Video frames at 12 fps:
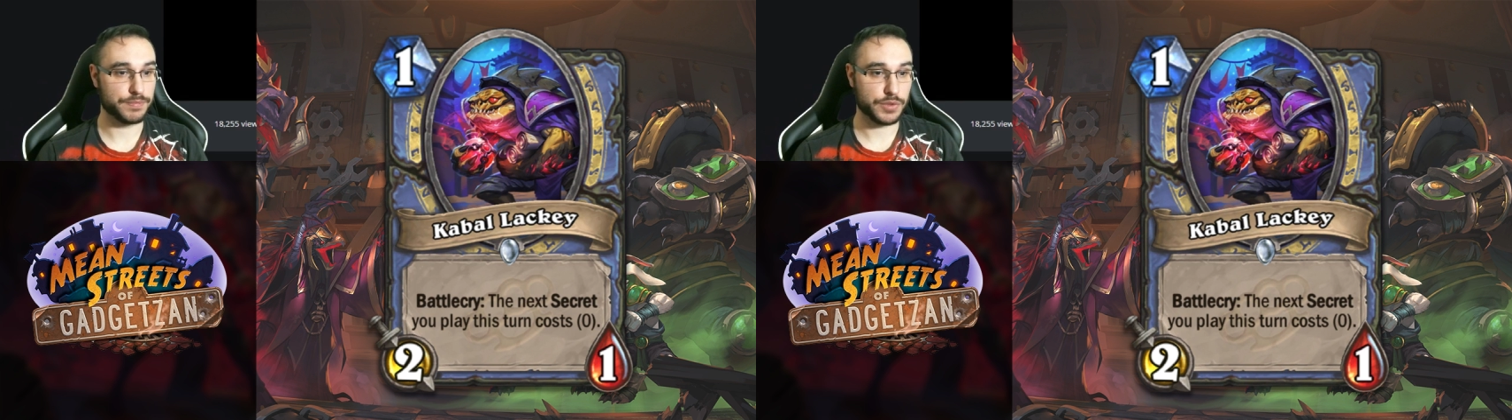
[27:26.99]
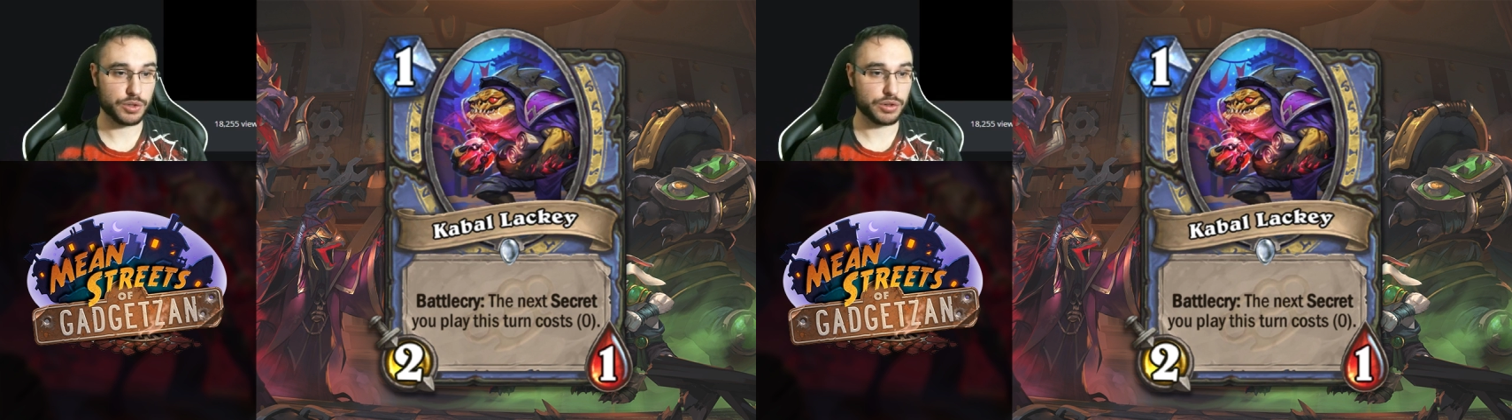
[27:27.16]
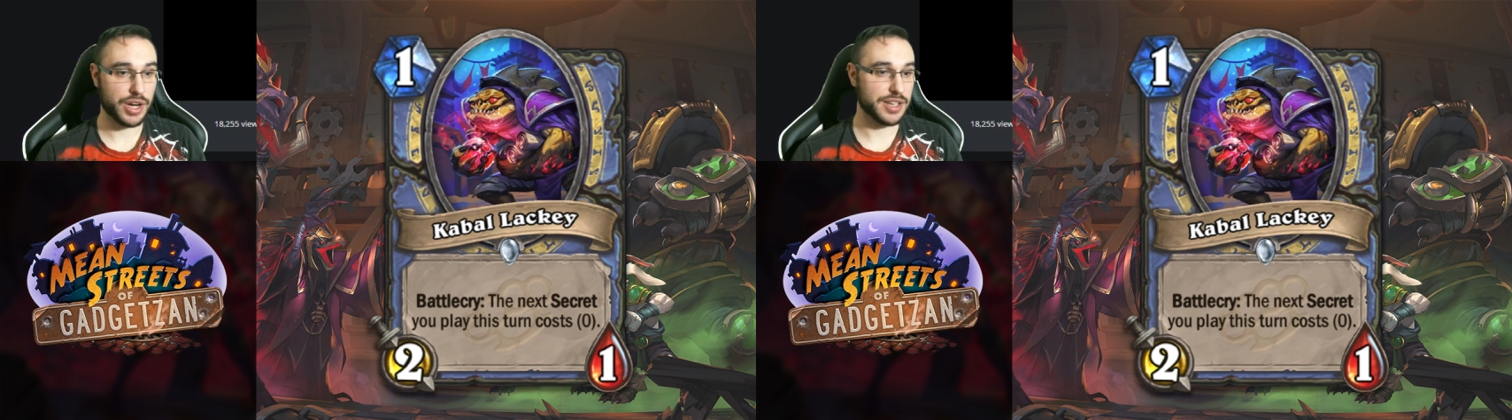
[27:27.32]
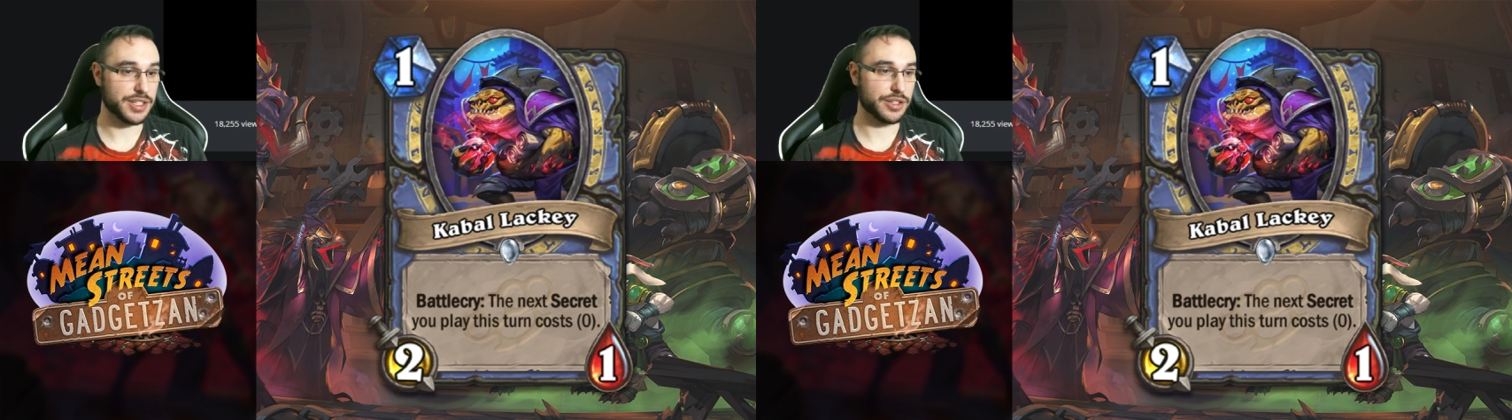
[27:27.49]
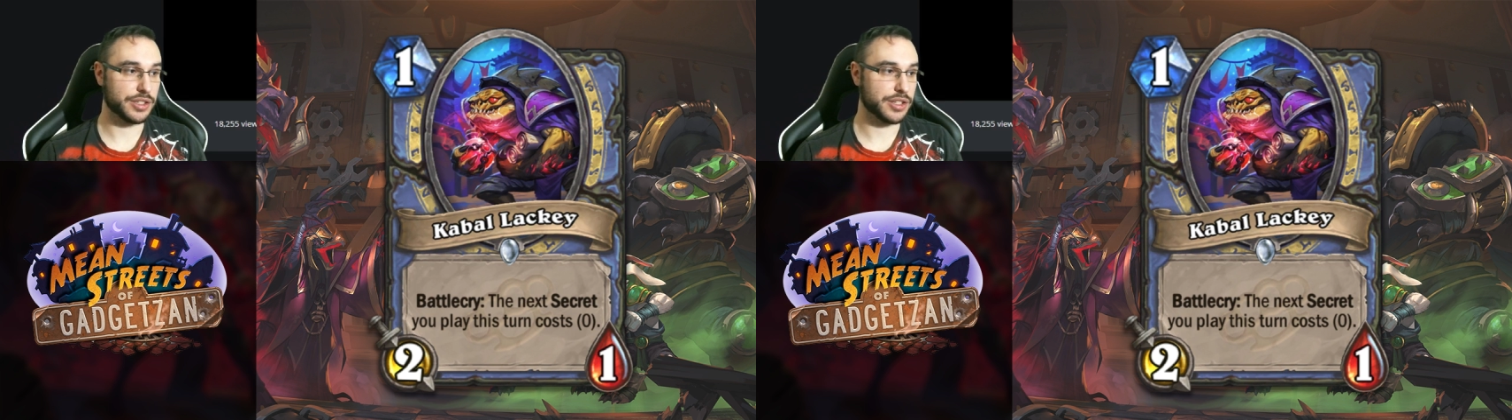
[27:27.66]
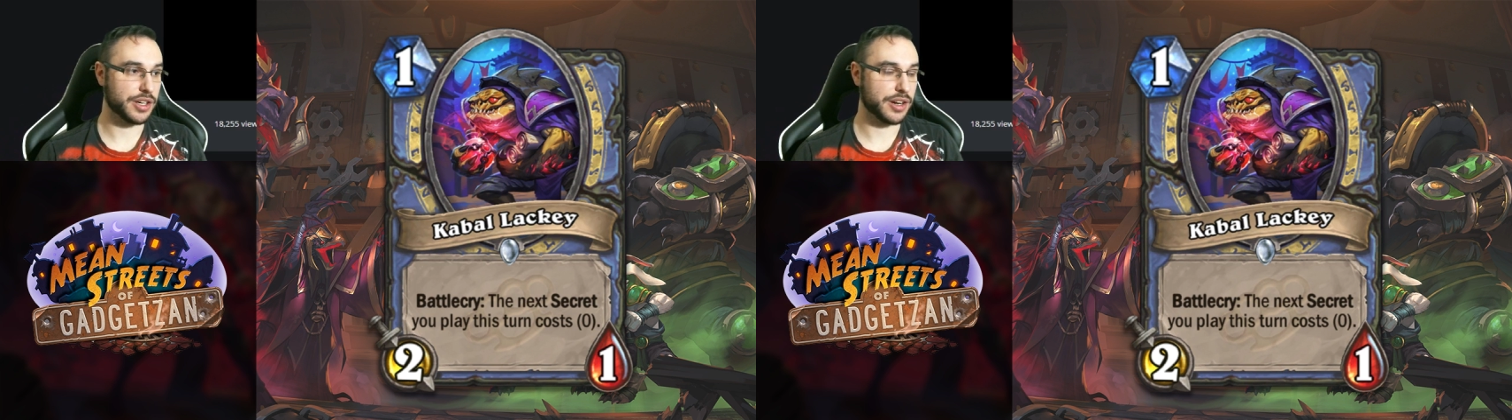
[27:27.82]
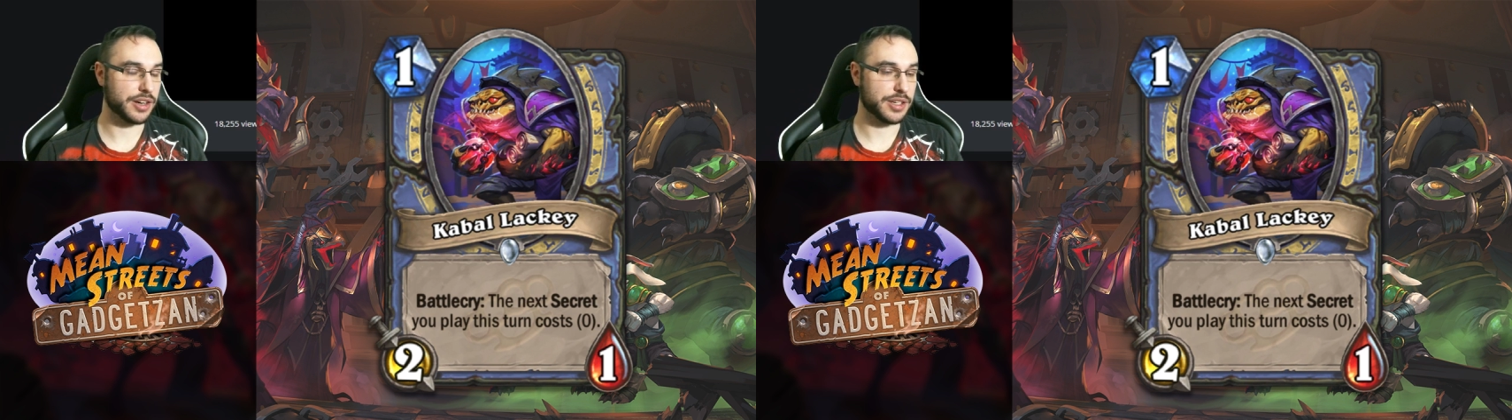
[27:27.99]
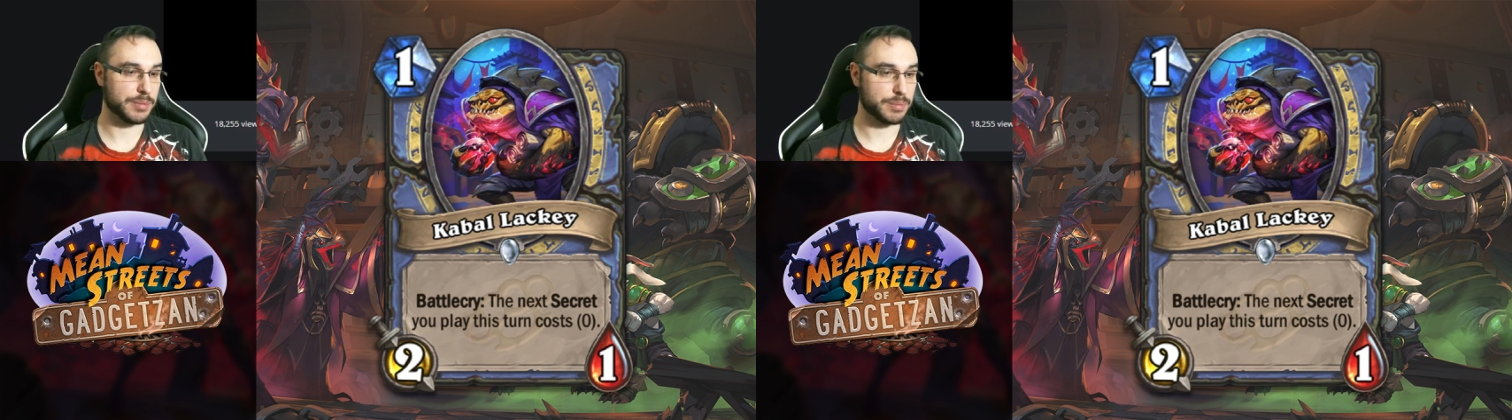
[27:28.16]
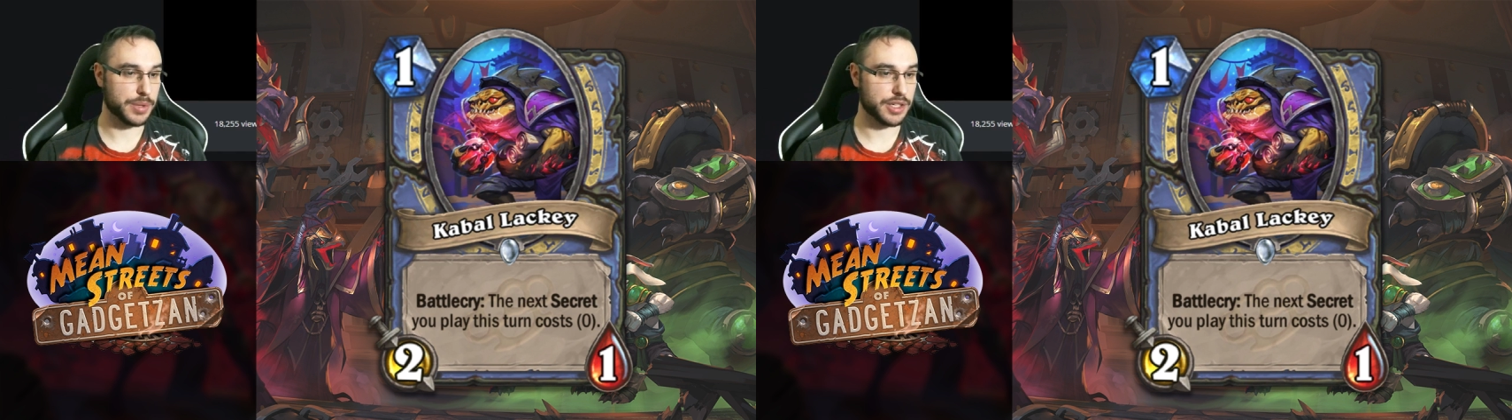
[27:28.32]
Crazy good card. The
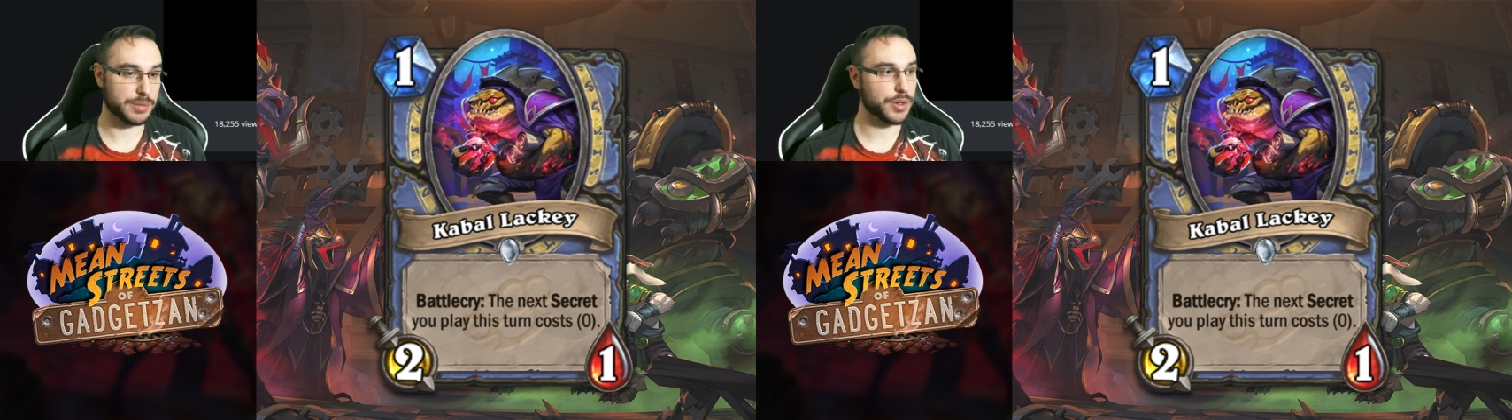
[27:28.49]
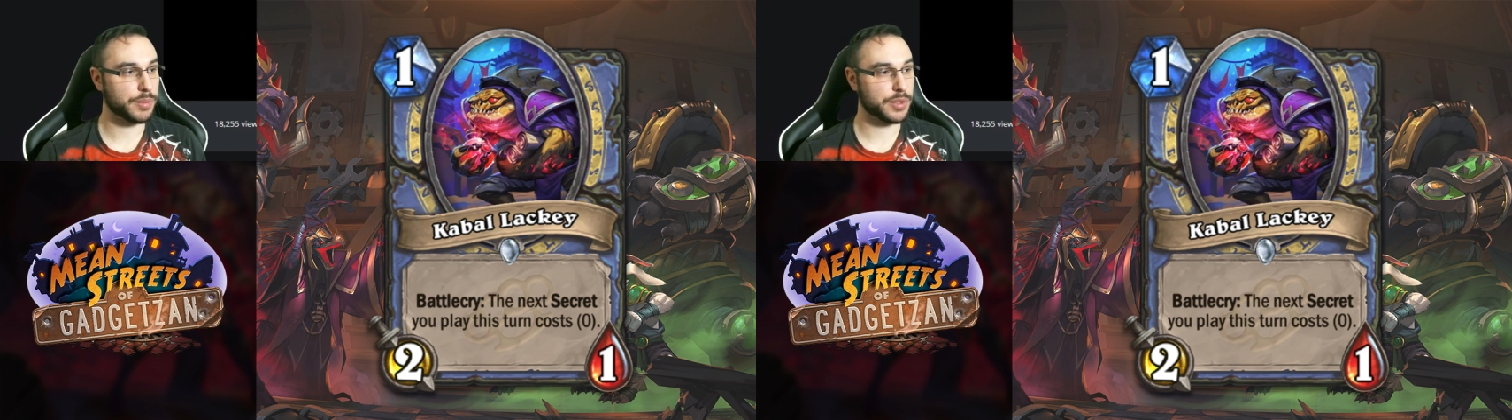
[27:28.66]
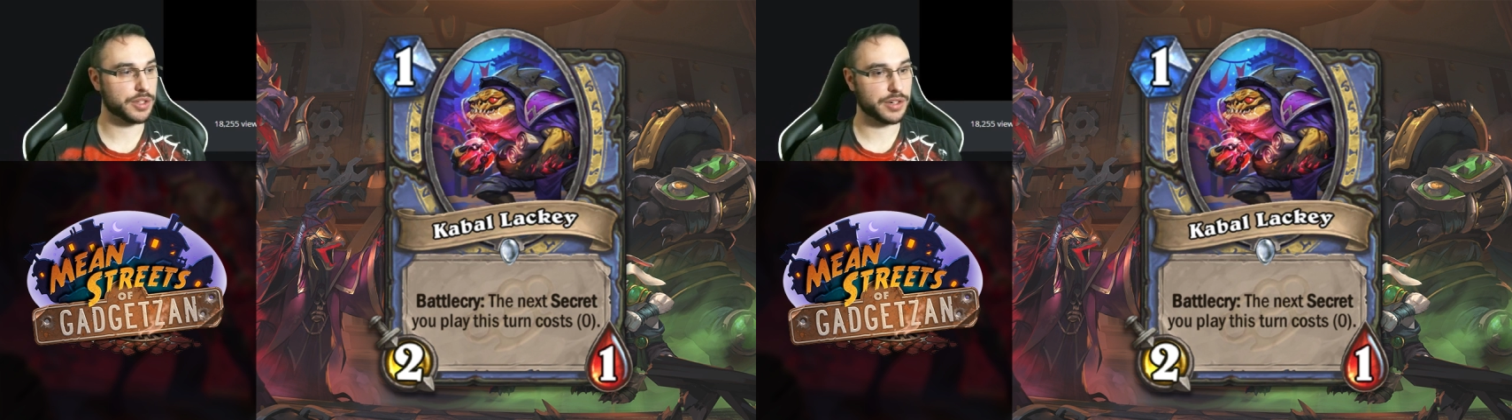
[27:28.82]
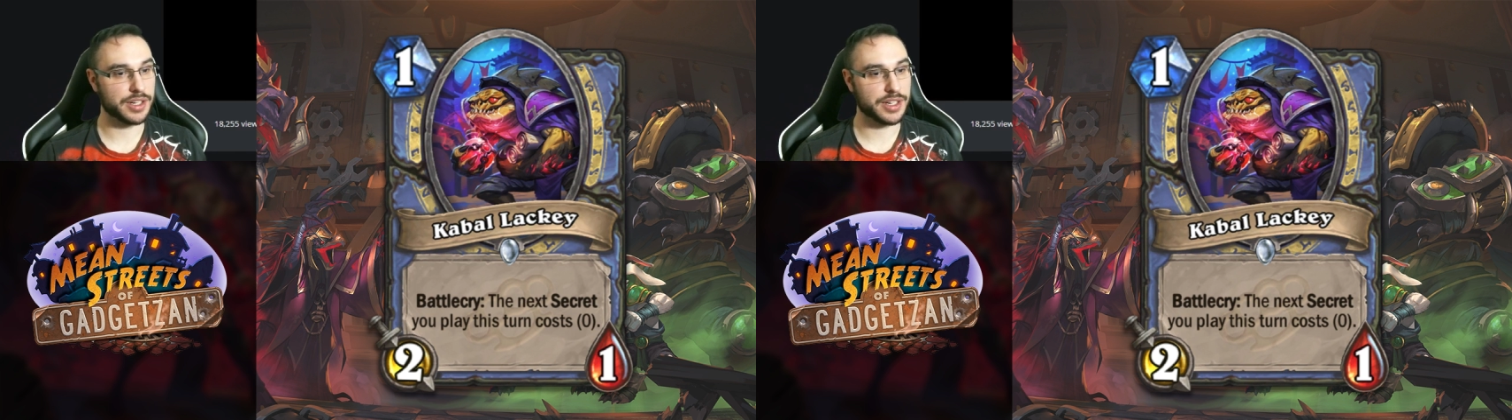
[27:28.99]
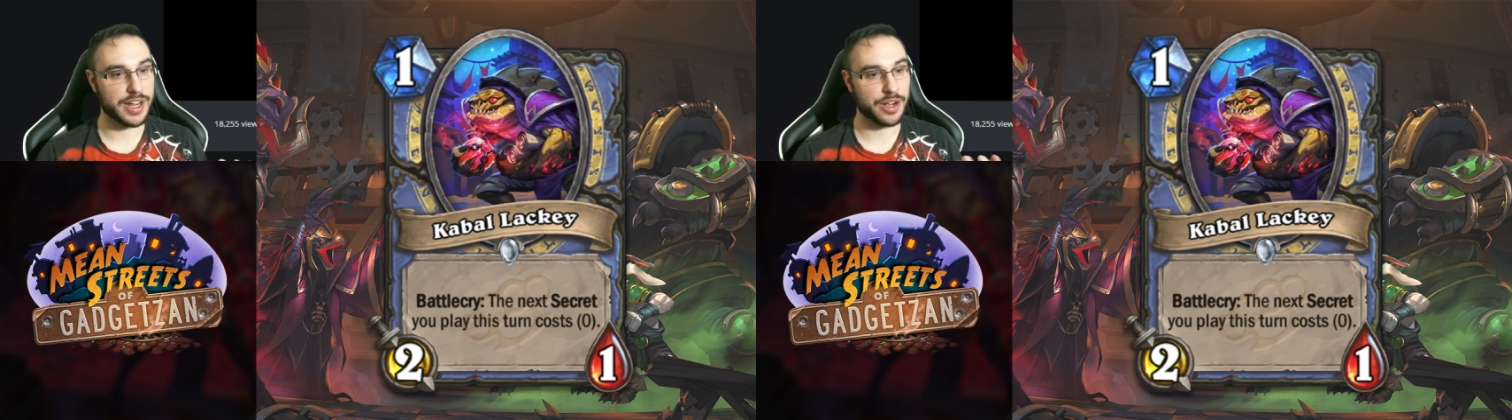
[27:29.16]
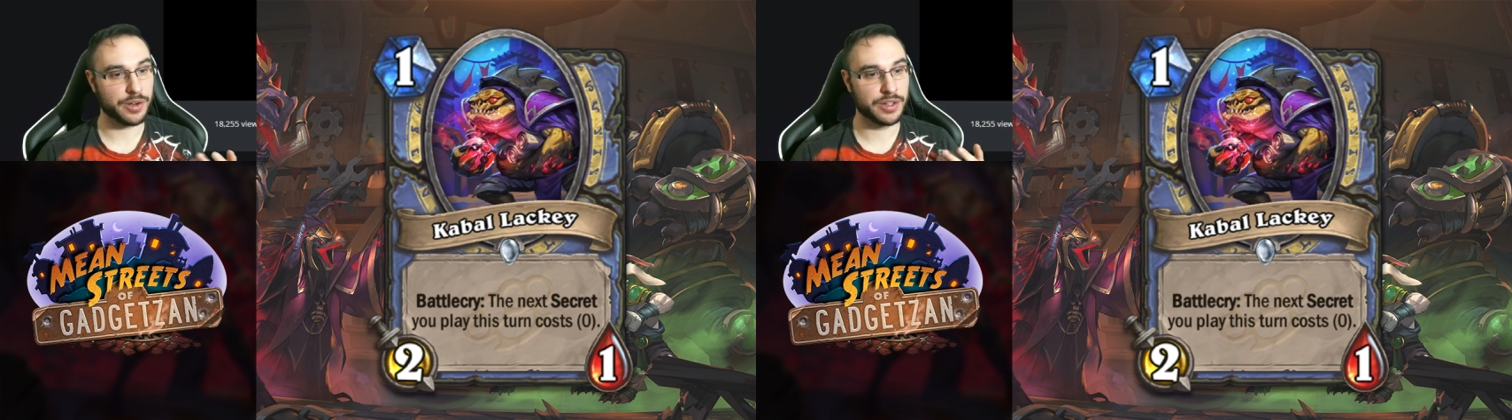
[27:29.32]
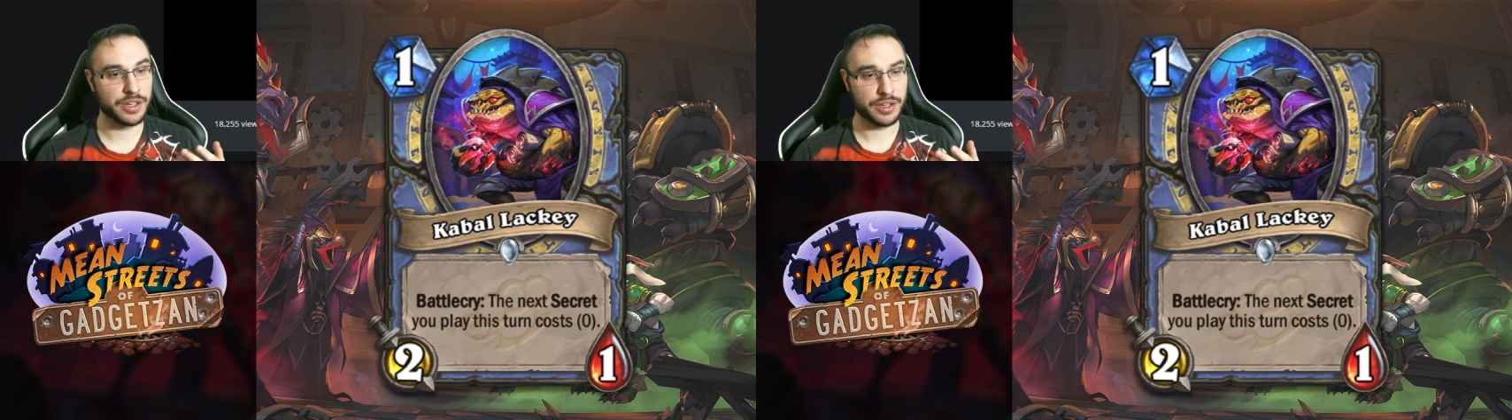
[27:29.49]
biggest problem with it right now,